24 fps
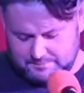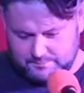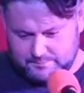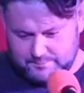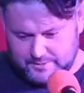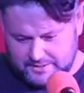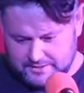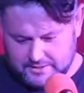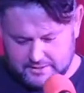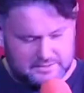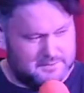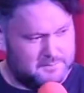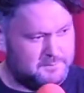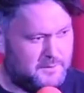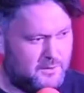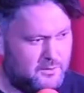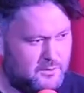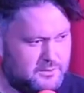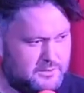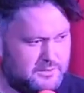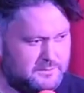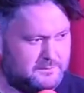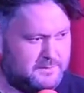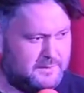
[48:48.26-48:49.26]
bringing the
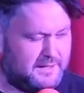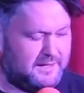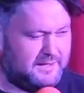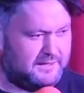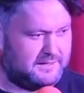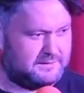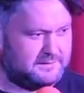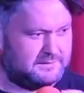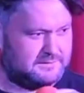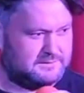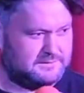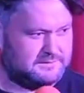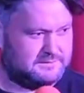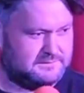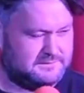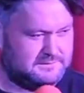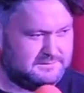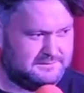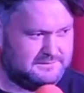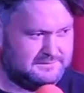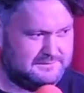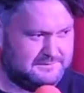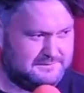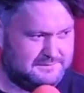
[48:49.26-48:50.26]
bogan back. It's
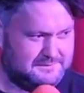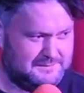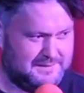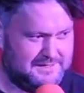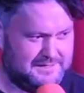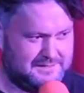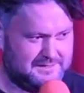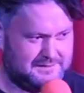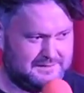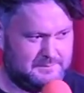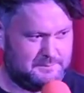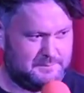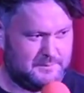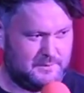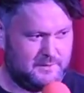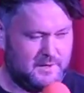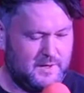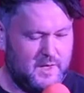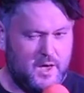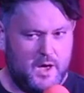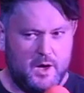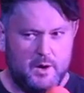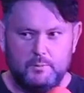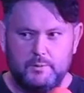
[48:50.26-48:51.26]
making the book,
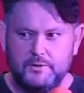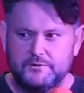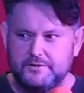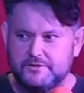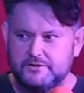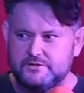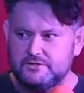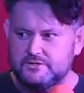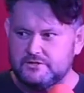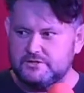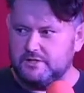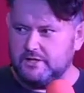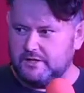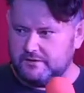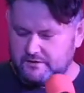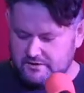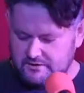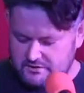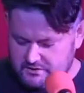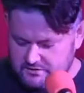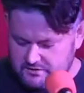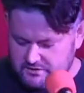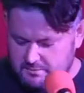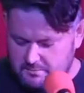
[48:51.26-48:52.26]
but this
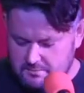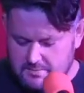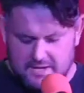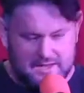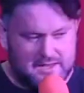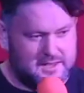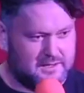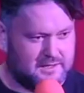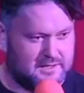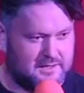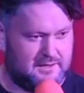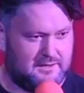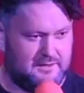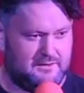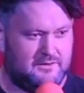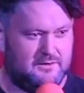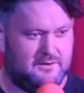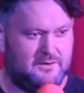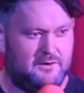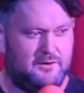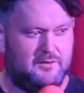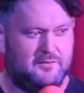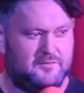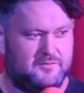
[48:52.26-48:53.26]
is the
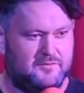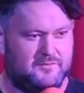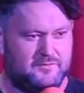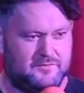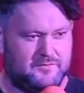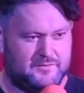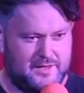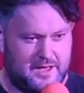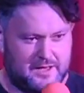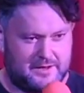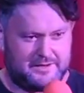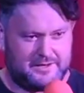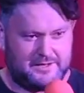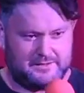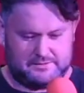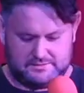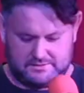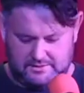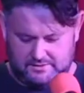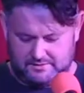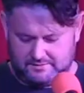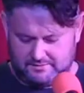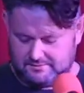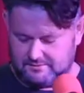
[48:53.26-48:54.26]
making of that
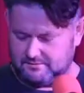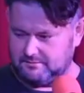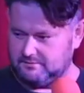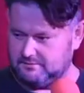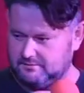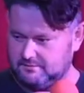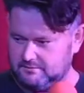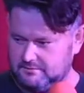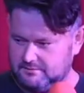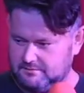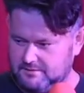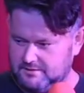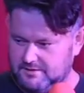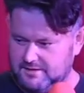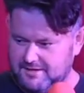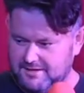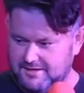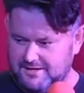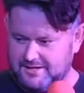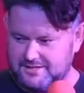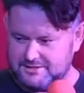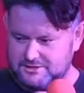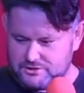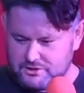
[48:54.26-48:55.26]
idea.
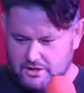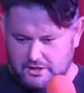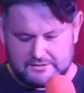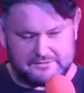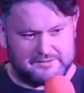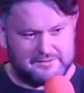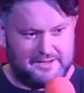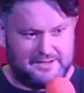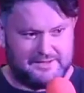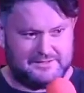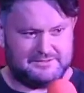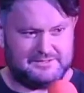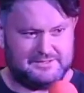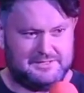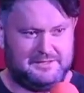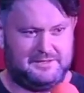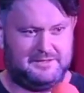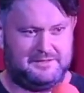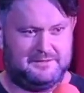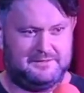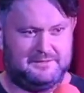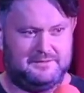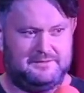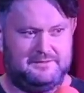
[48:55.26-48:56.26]
It's not the
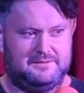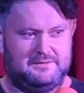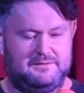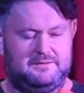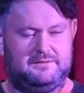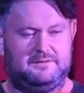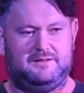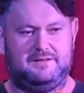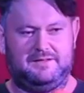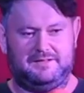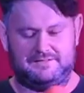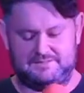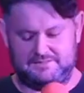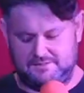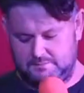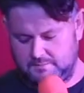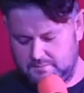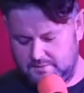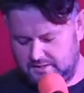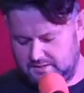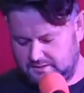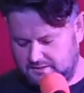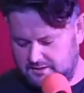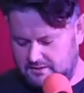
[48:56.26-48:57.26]
idea, it's the
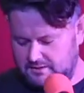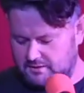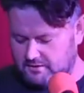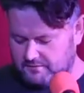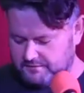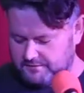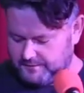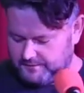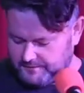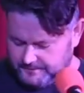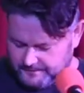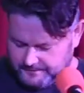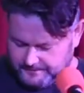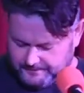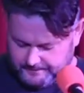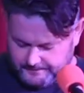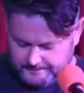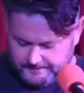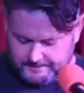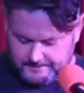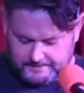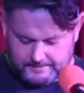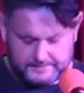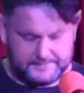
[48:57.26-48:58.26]
making of
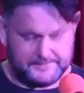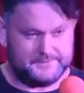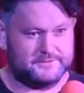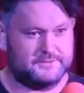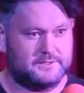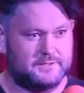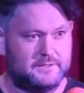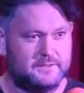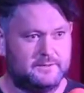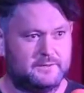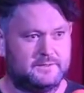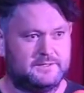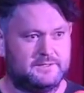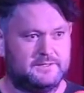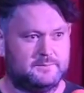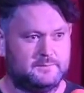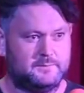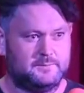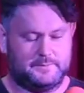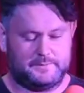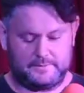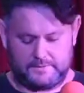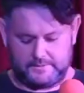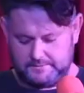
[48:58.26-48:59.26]
it, and this is how it
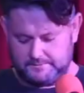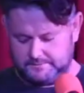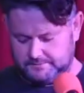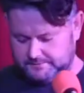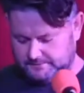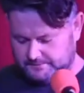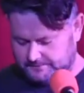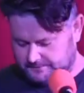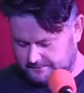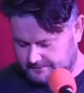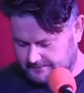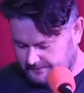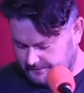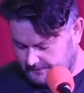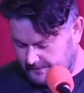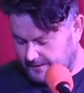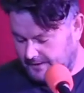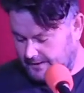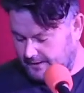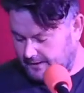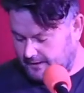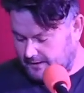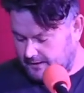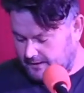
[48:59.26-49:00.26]
came about.
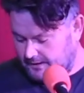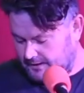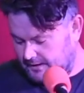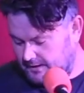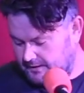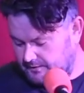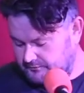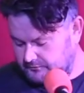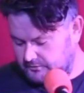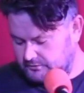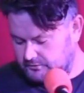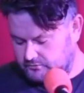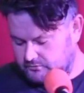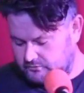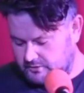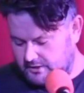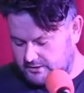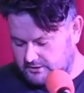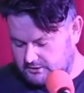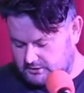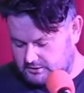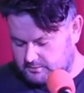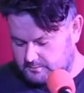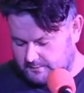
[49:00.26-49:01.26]
After a
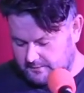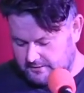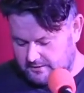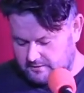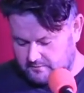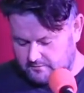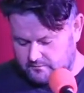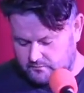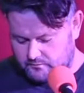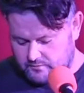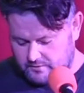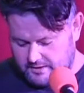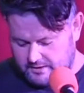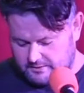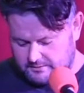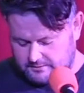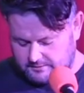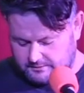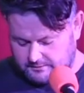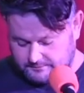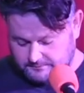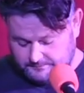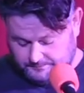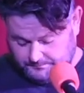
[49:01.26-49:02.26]
dry spell
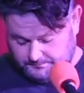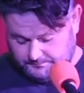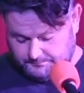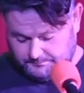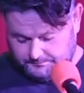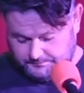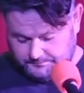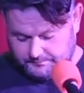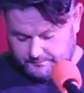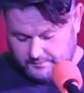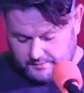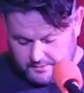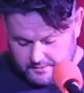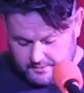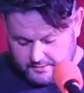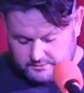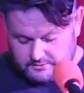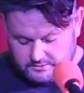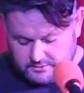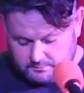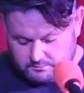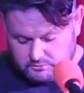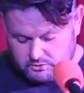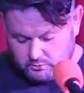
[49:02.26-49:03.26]
writing, it
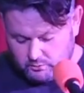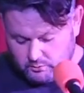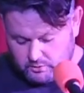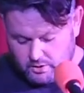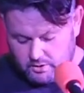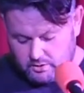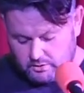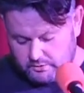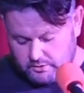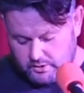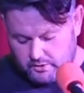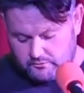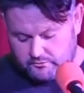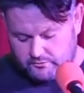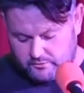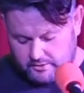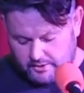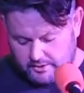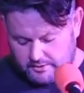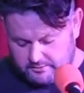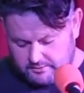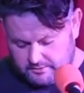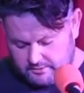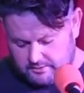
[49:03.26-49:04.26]
seems so long now
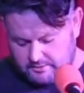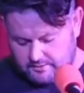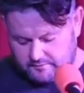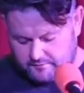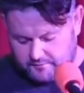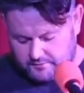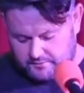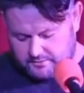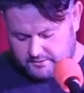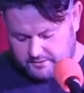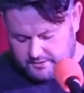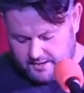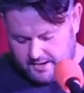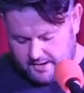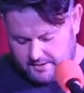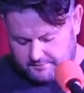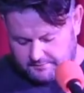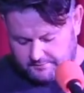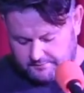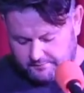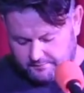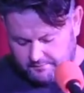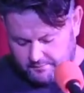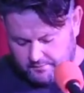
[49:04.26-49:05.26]
that I nearly
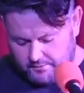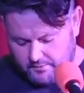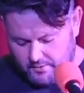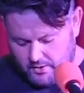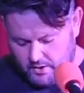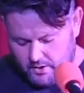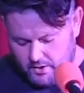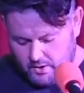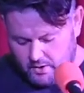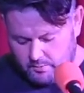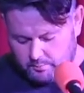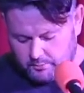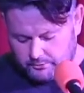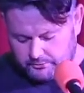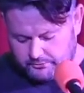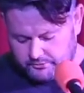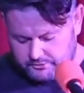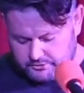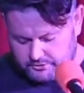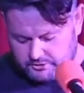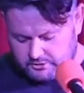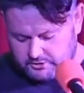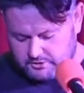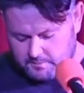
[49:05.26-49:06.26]
forget, but
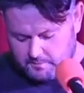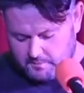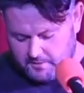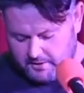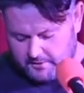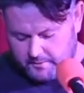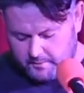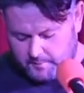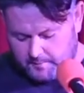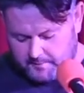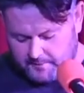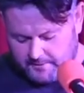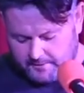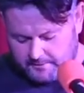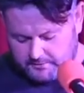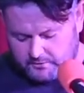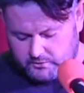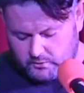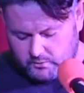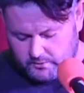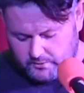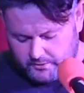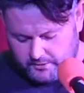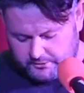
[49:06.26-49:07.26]
there's a tomato plant
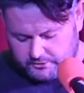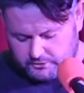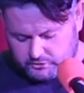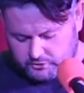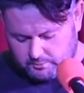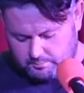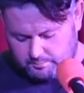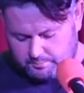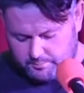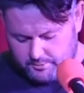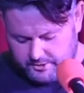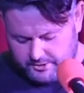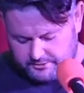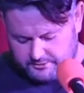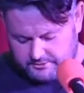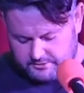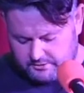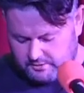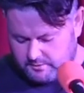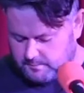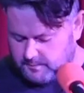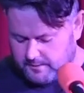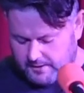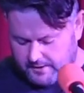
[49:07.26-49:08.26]
growing out of some
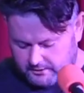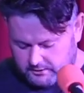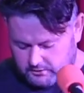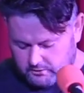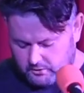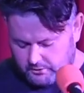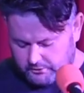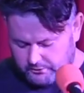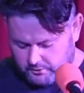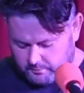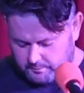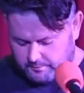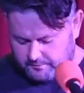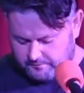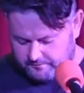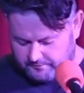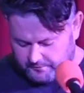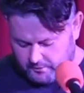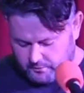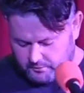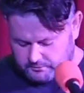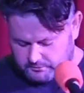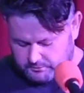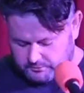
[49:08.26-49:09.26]
bricks in the backyard
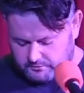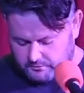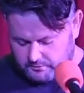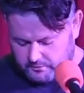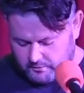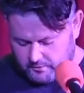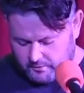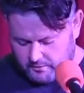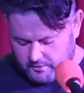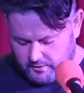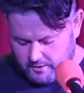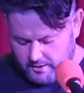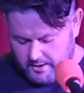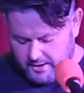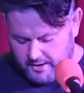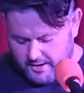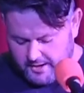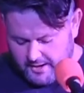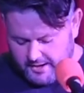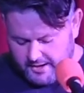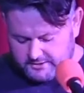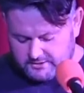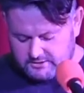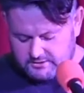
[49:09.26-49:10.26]
unprovoked.
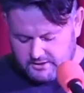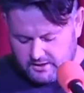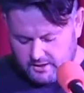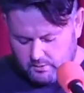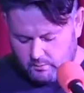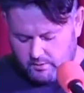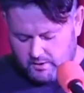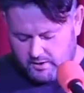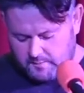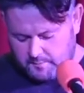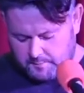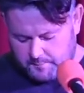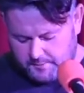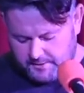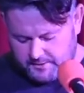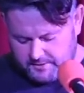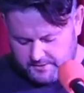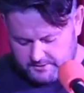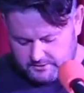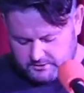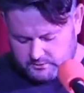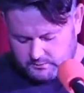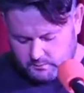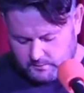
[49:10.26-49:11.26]
It's near where I
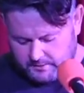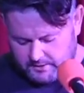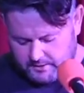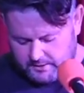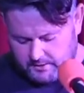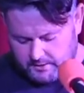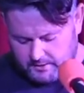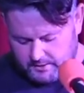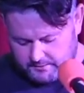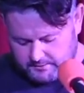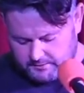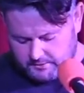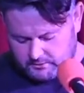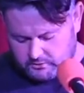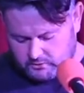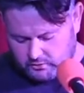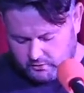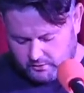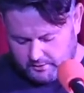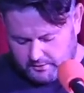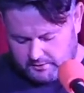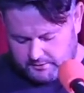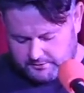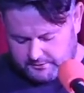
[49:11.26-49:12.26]
piss when the
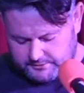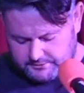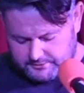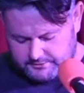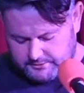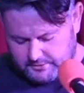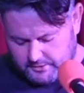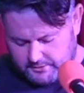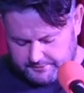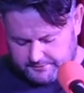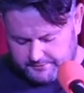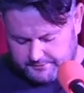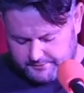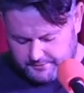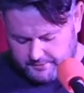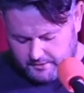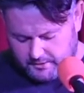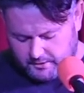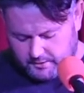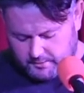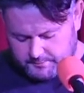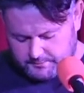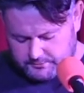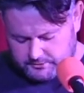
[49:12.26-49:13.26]
toilet is not an
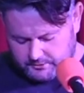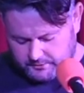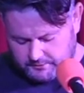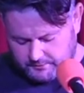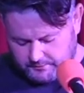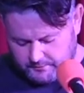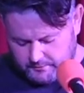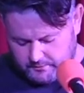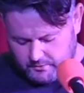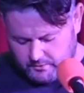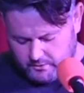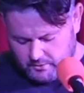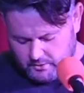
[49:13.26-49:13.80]
option.